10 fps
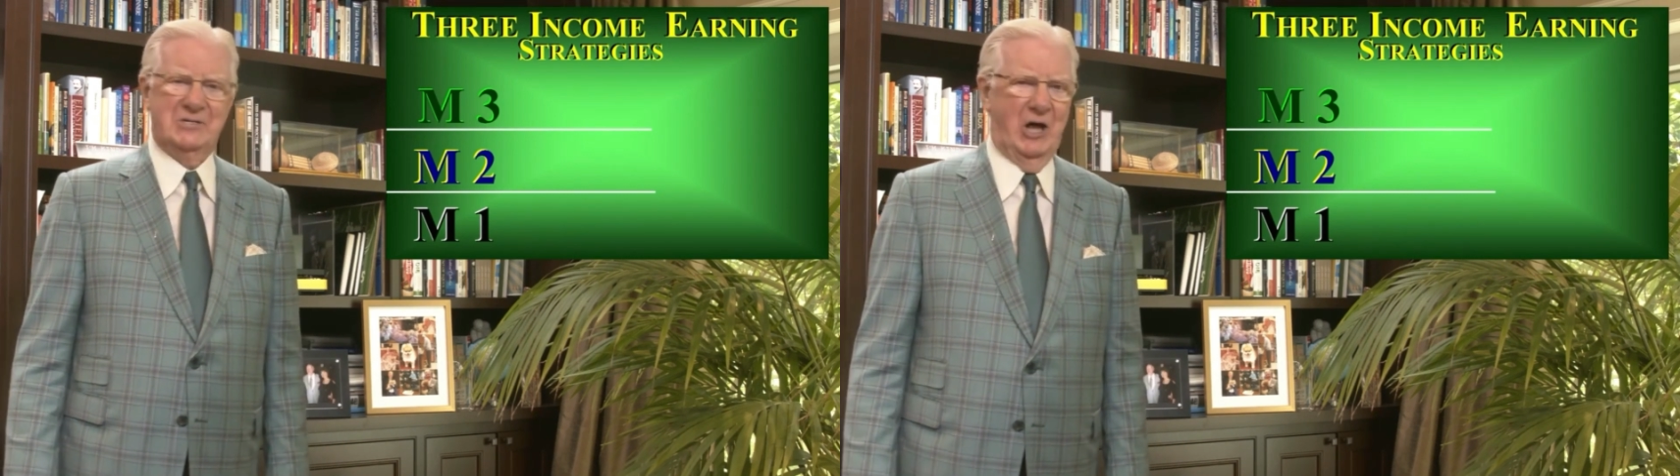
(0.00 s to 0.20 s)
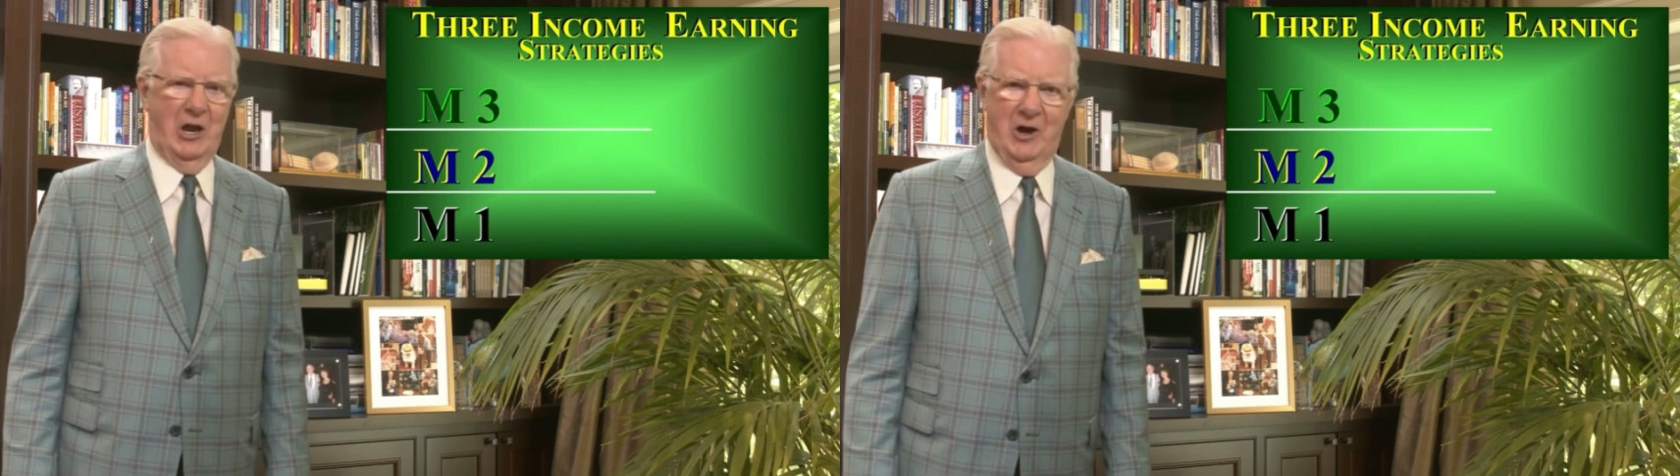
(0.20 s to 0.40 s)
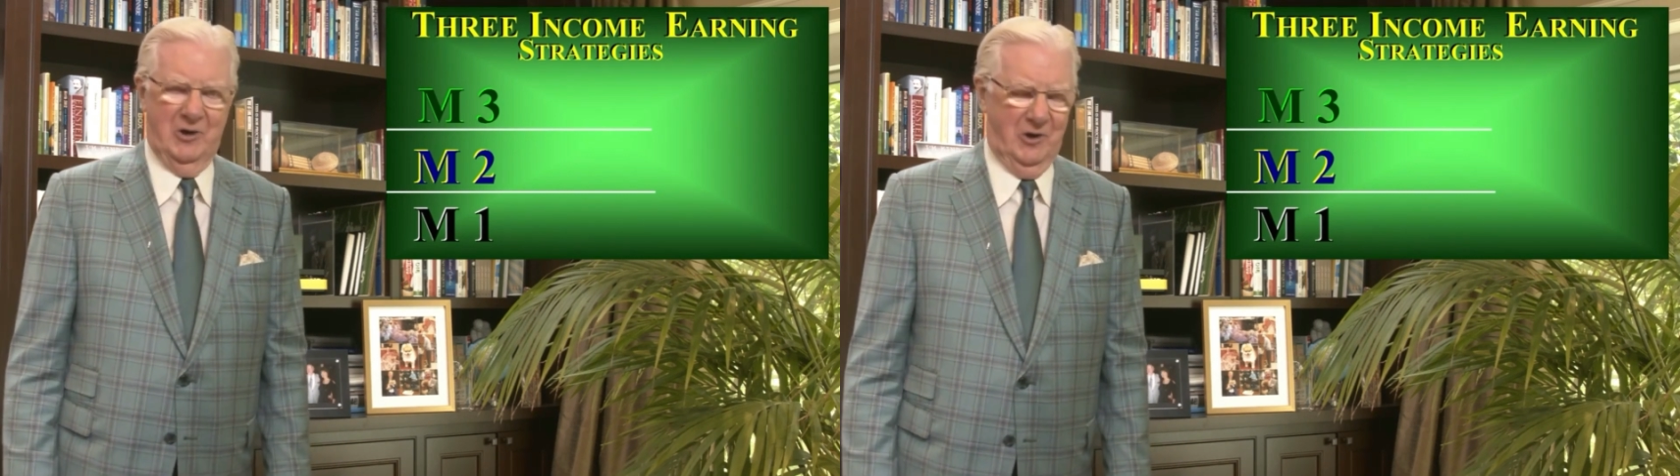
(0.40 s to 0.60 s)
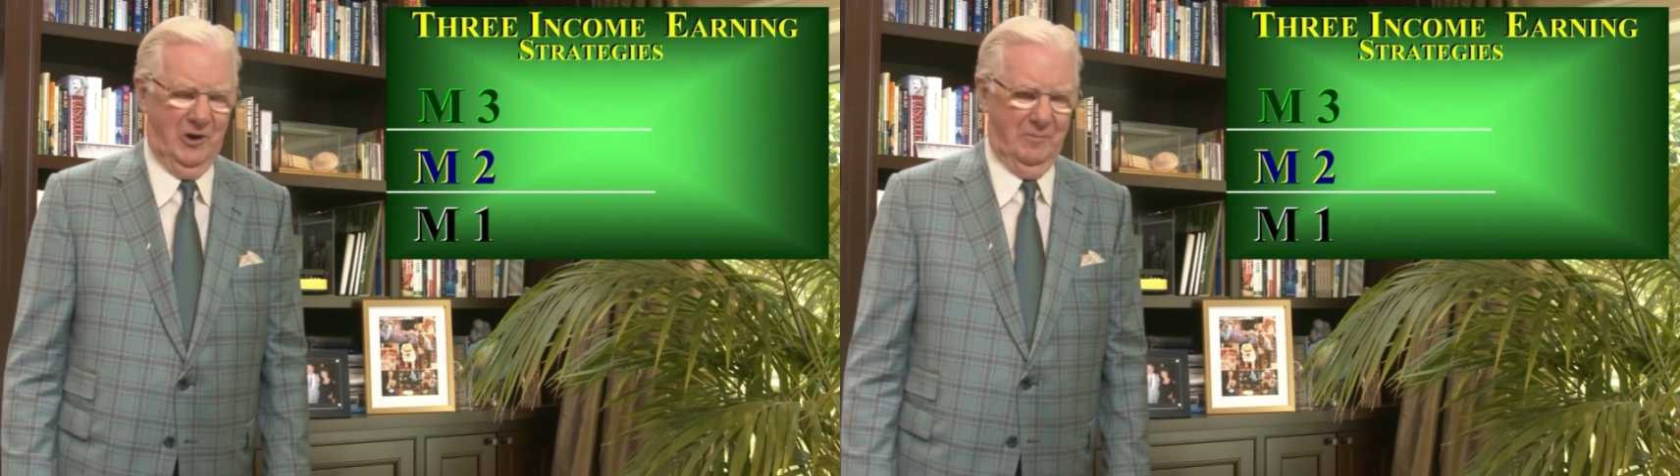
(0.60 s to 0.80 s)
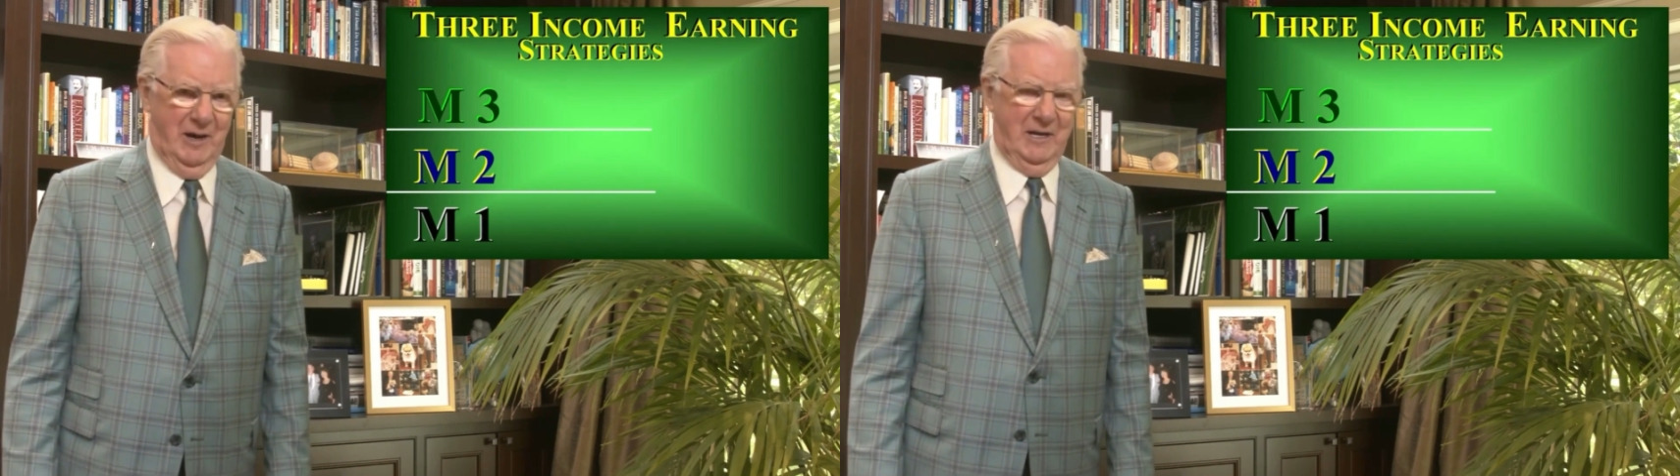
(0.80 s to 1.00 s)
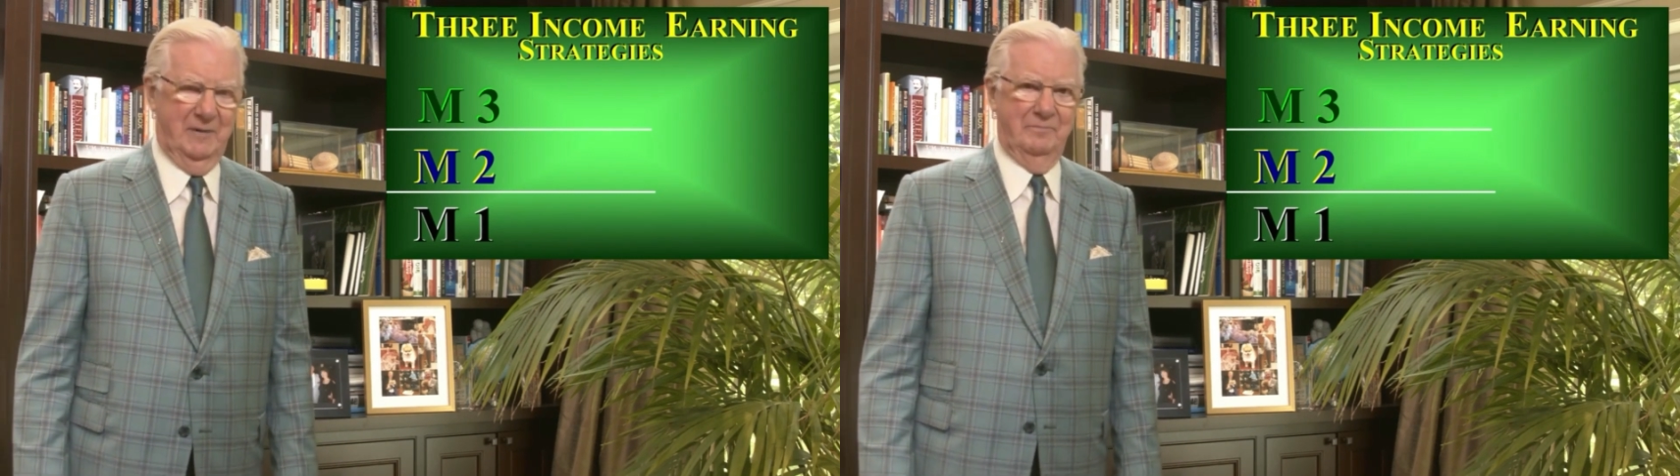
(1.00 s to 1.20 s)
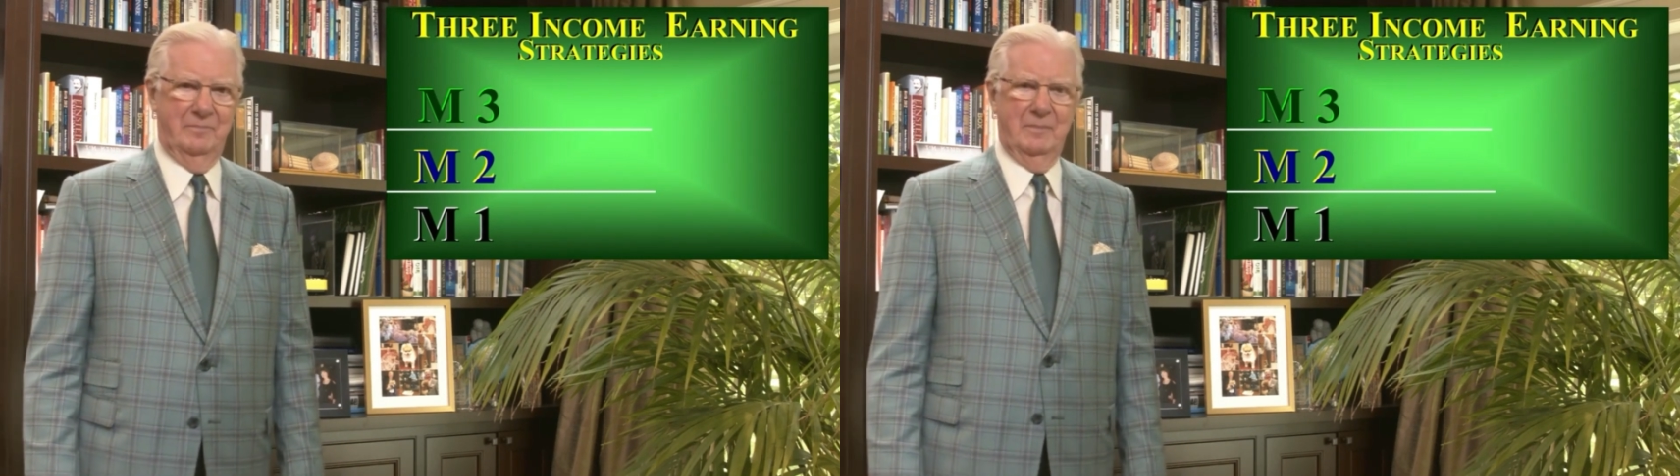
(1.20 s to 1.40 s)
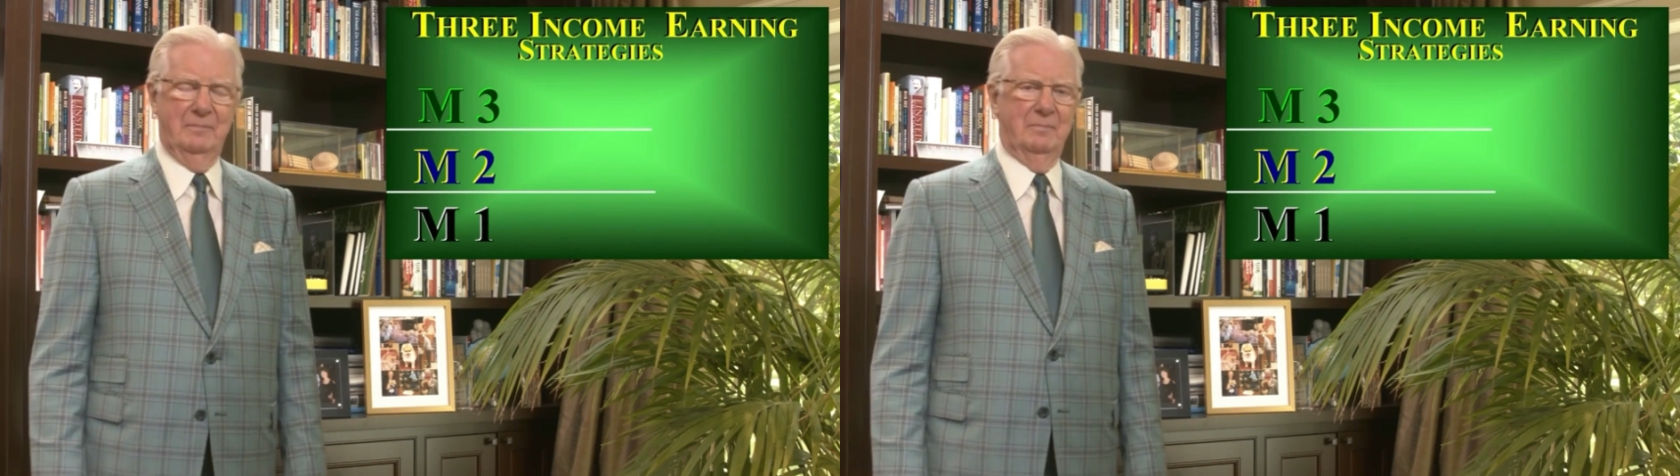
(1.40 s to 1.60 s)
That is not how you earn money.